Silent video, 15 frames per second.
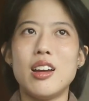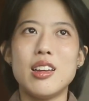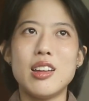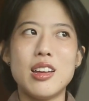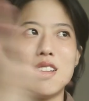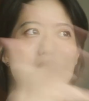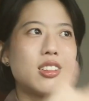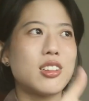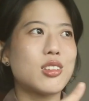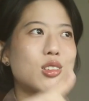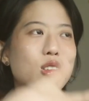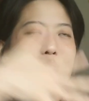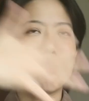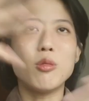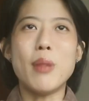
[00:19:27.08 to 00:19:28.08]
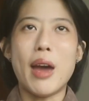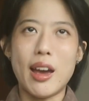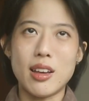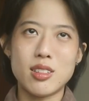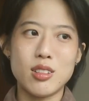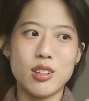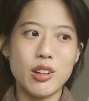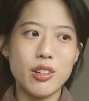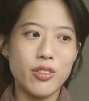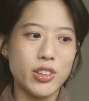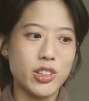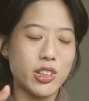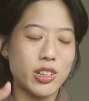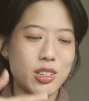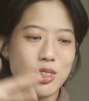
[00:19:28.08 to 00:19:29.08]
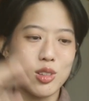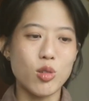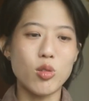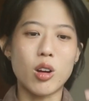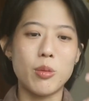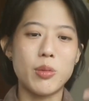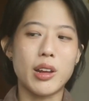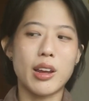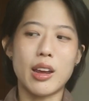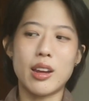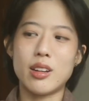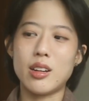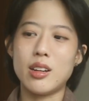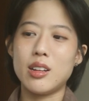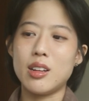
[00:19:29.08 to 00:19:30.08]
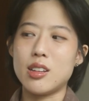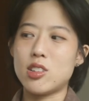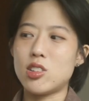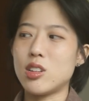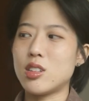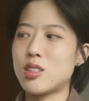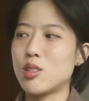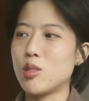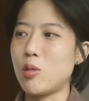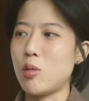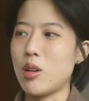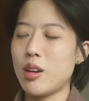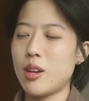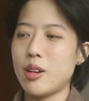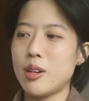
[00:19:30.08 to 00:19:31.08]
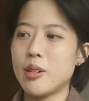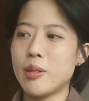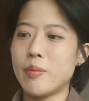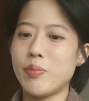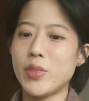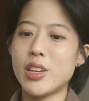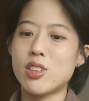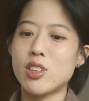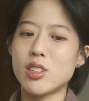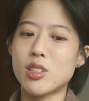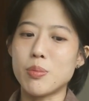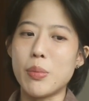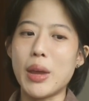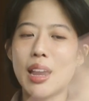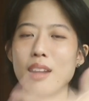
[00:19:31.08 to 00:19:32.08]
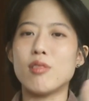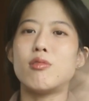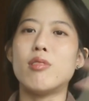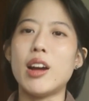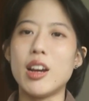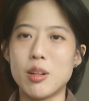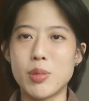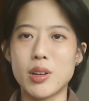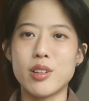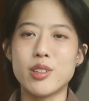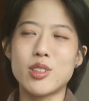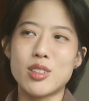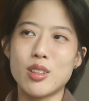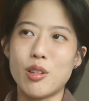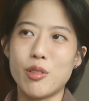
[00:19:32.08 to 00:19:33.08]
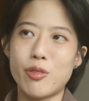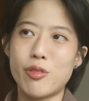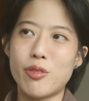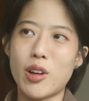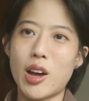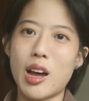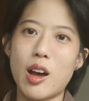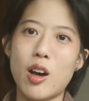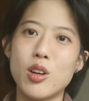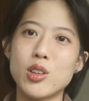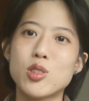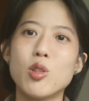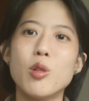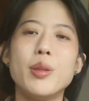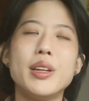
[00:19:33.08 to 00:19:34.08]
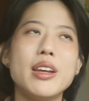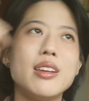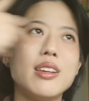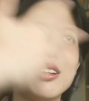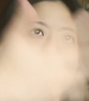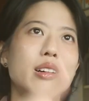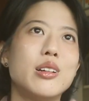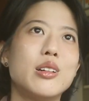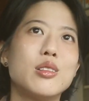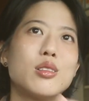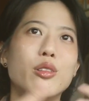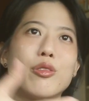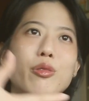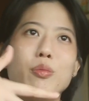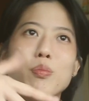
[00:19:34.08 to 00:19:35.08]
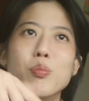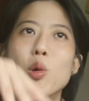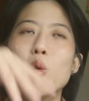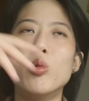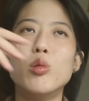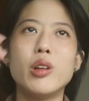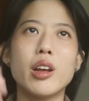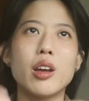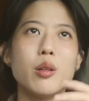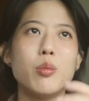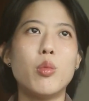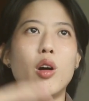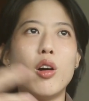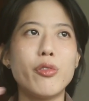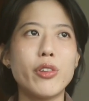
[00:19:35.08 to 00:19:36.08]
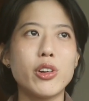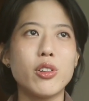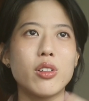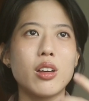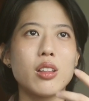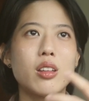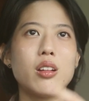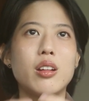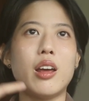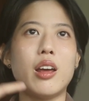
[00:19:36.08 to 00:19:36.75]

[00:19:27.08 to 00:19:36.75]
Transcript: it's just so massive. It's just so complicated. It's just made right because of so many years of molding and morphing together